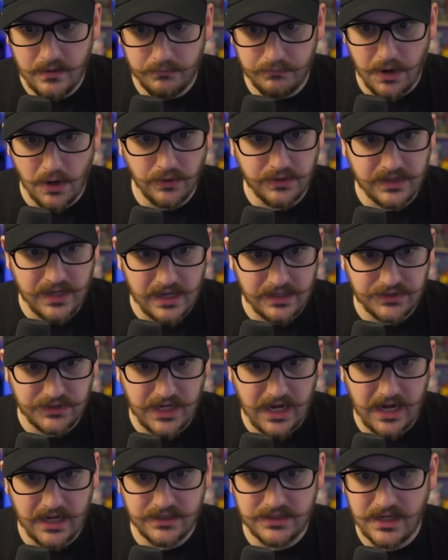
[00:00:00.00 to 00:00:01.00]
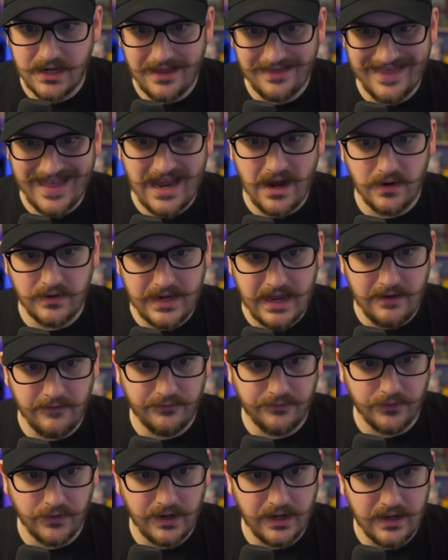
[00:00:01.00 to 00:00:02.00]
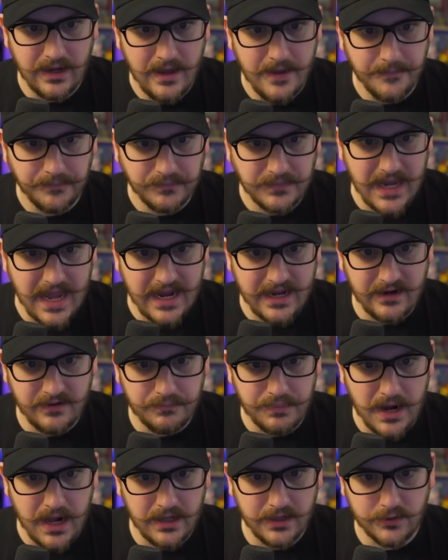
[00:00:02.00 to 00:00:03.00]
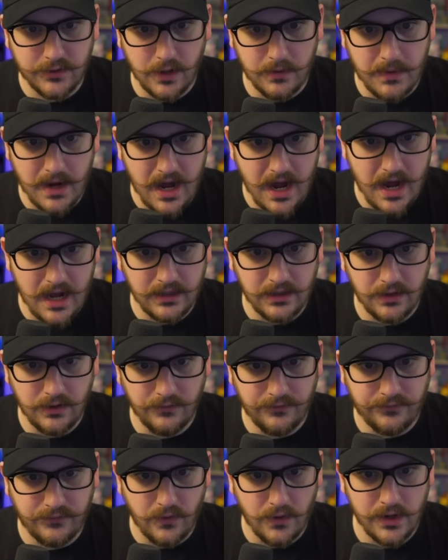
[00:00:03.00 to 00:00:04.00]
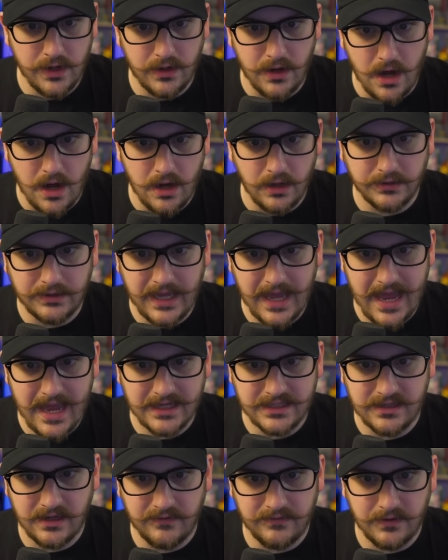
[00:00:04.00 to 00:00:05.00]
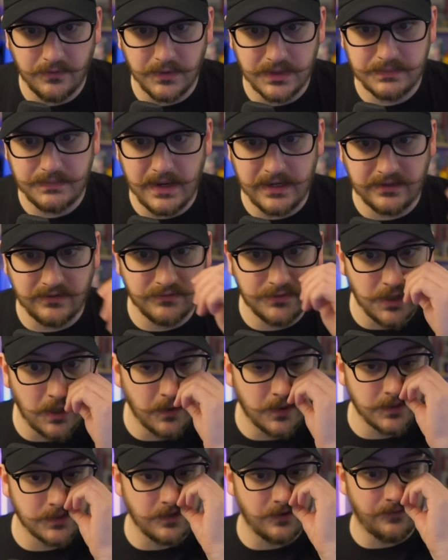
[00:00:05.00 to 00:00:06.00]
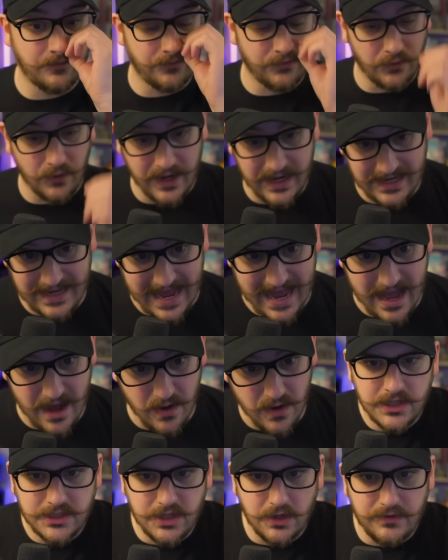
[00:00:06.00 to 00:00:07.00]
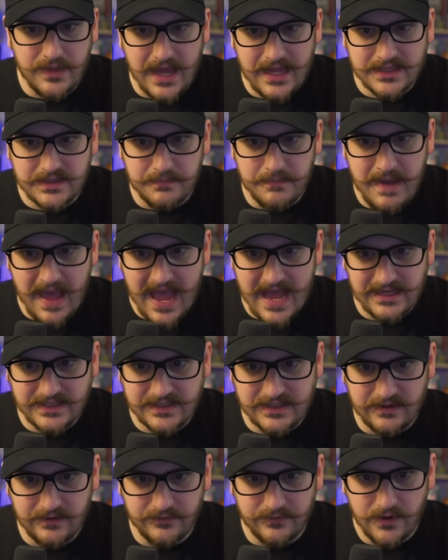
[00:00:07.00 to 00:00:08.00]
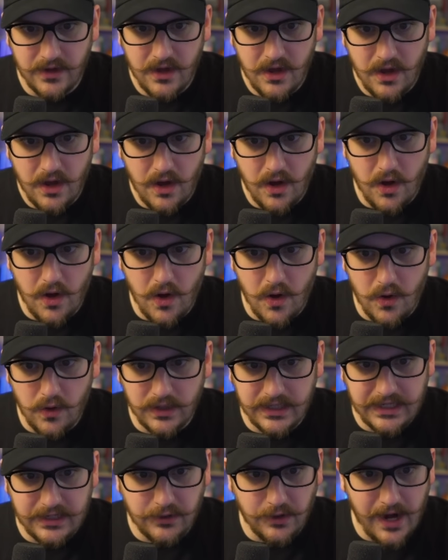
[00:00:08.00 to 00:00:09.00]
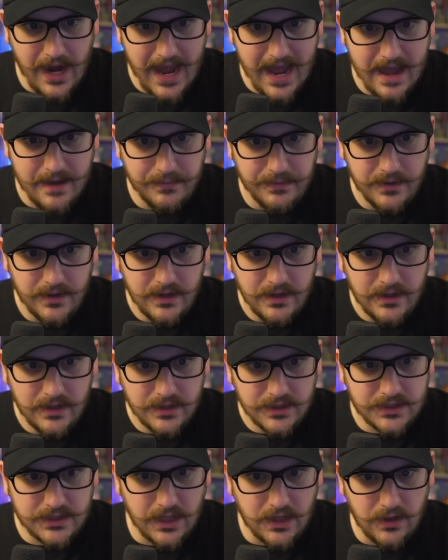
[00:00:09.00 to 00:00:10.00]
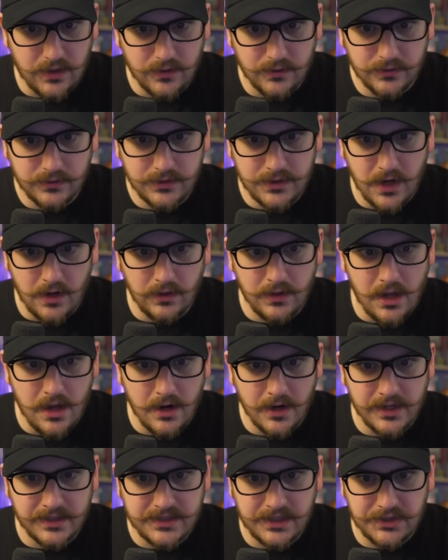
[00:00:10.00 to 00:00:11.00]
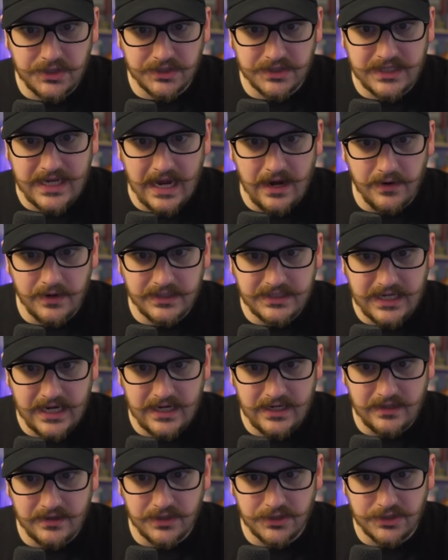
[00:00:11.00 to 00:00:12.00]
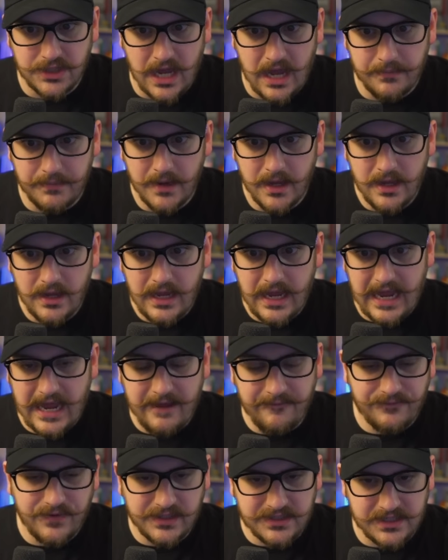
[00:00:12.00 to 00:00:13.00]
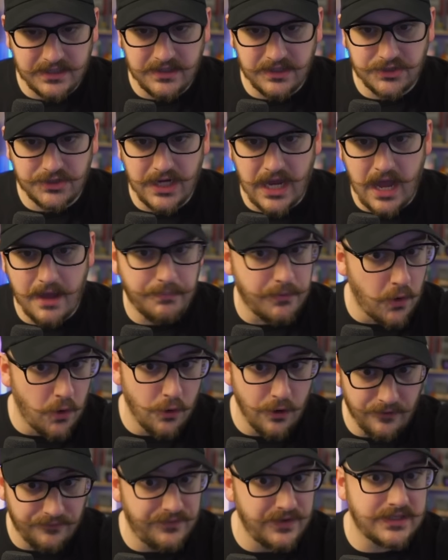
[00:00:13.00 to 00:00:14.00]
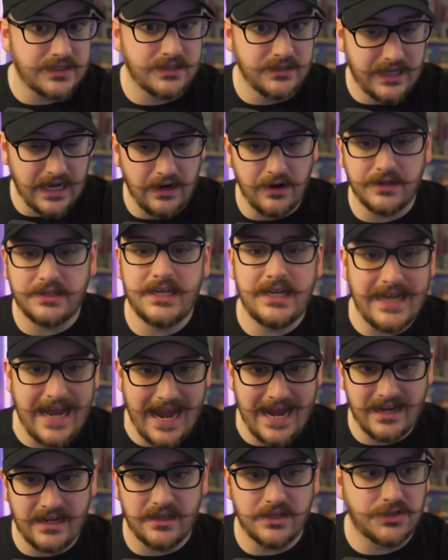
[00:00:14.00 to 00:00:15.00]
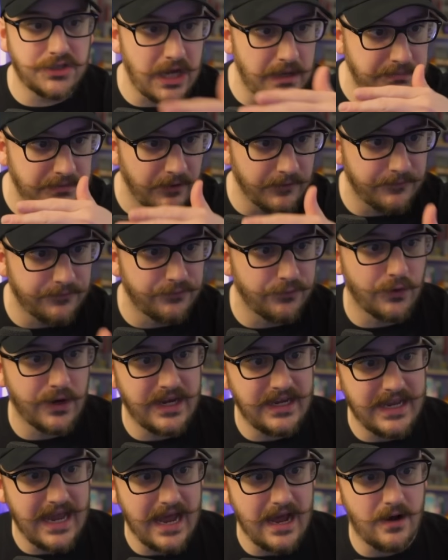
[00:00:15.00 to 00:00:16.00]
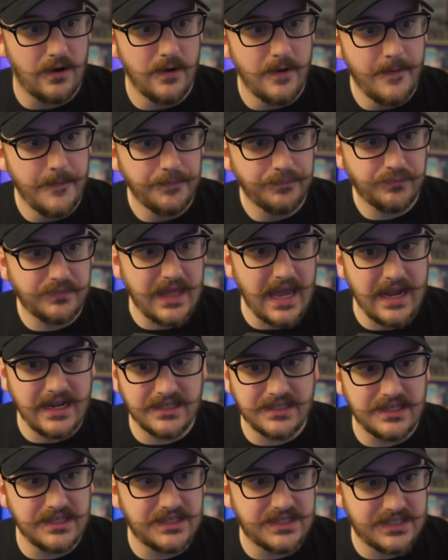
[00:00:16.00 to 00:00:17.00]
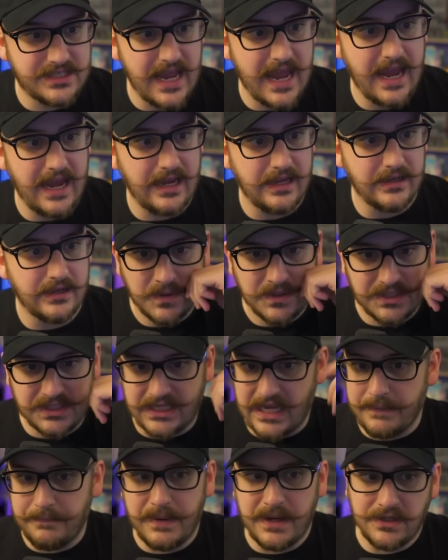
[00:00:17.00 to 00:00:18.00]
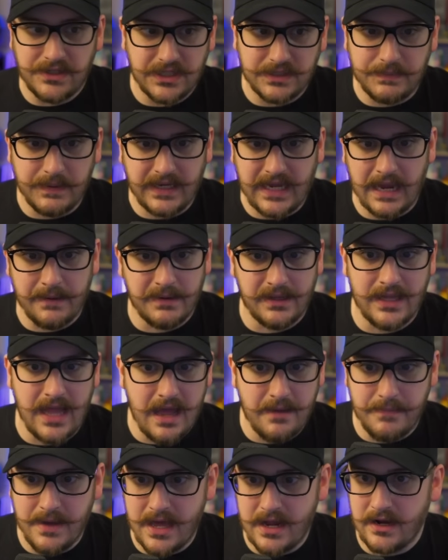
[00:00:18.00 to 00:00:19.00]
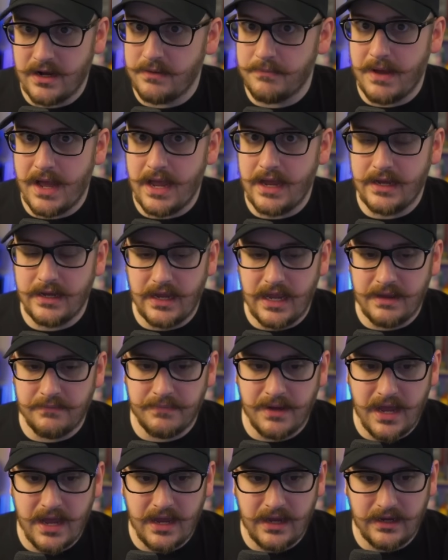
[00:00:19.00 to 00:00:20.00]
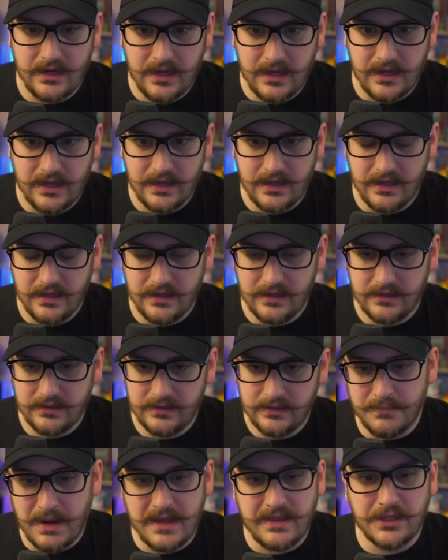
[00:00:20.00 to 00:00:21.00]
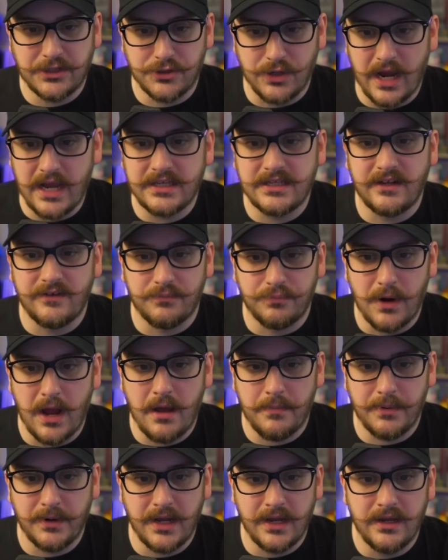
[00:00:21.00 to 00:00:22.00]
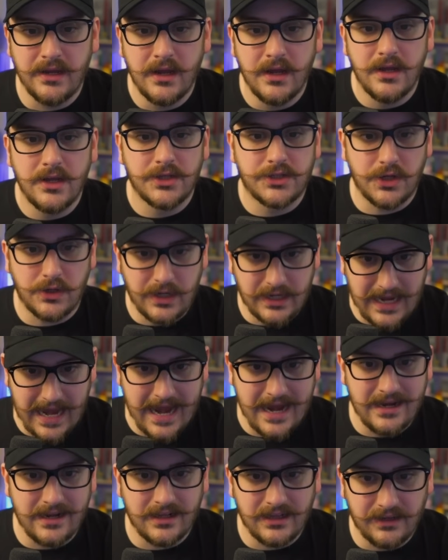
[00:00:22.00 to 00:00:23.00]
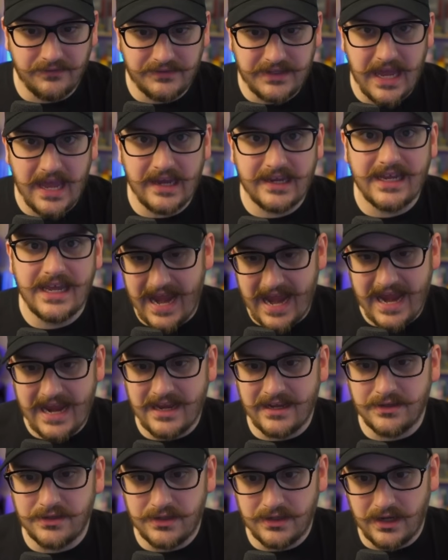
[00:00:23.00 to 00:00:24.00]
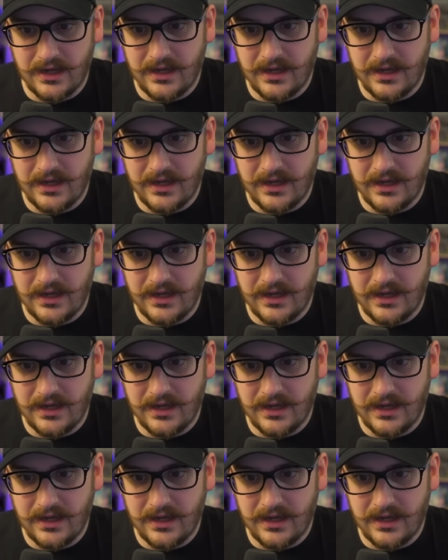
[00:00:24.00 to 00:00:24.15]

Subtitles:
both got changed. They are now free. Negative, polychrome, hollow, foil, all tags of the respective Jokers are free now. So that's massive. Holy crap. So no longer is it just guaranteed in the shop. If it's in the shop or if it's guaranteed and in the shop, they're free now. That is insane. Skipping just became a lot better, and by the transitive property, so did anaglyph deck and